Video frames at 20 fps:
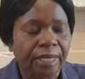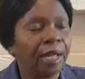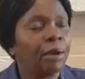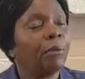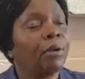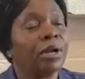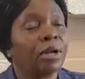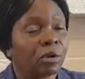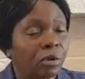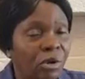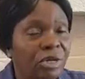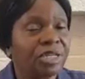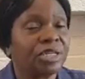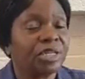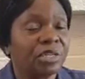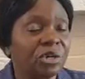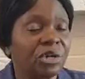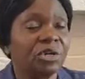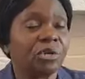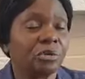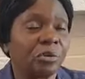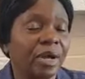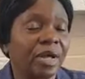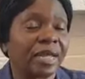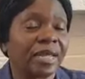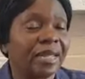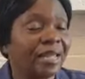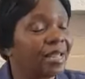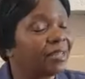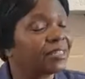He will continue to
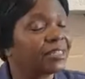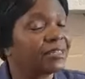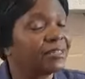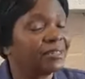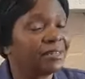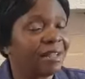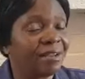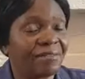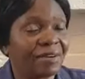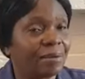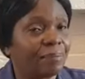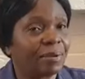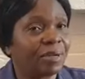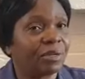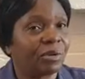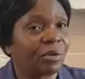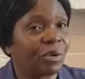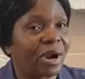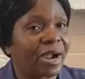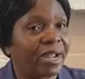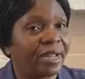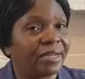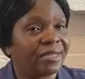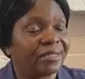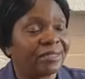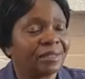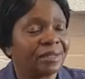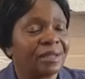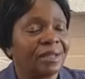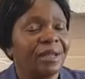work. He has never been
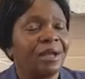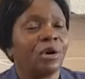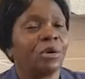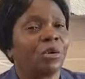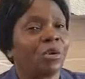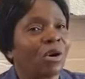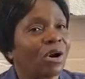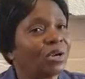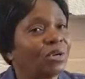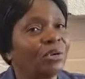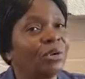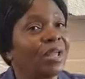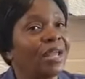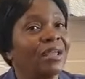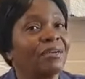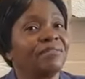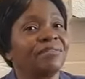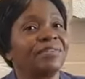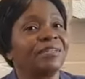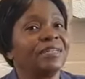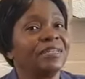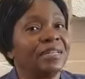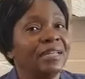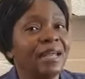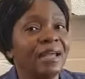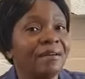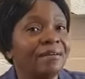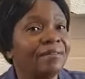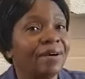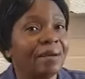quiet. God will have
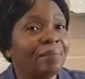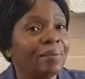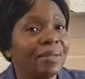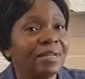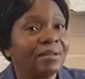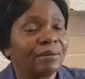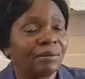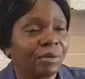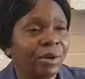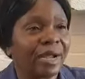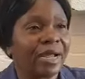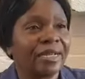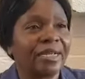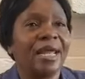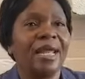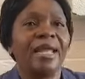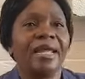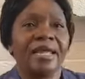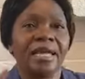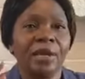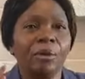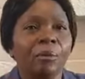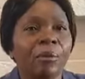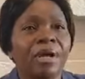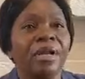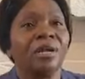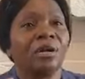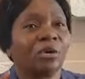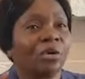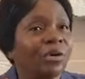never been quiet. He
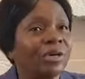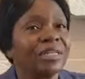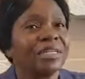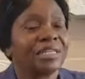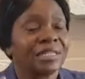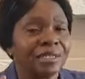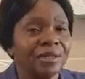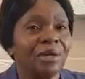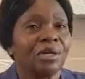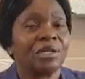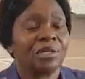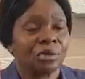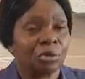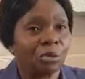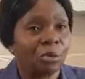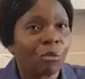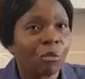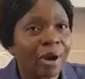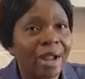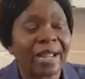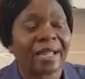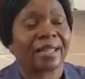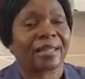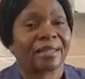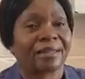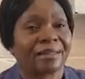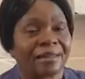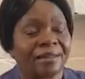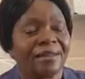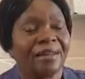will continue to
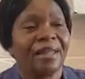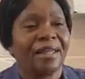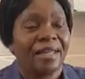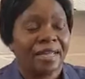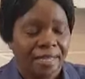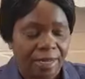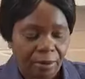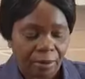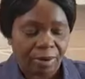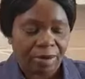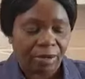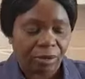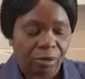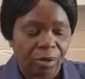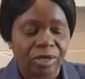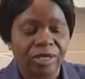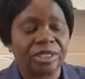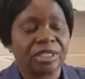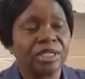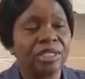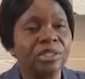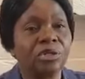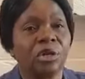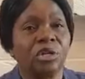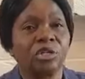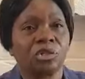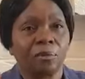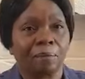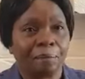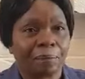work. He will continue
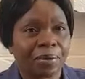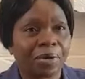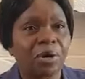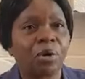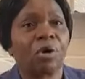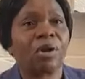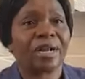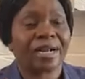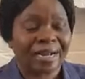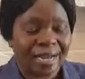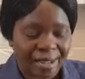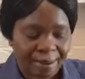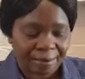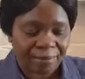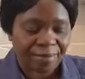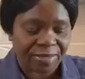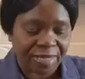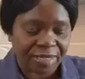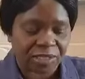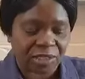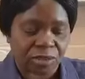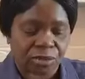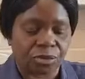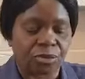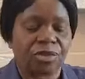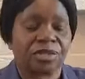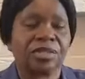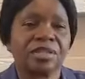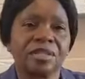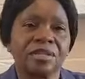to proclaim this
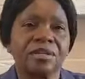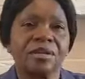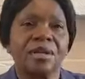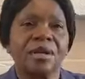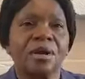truth.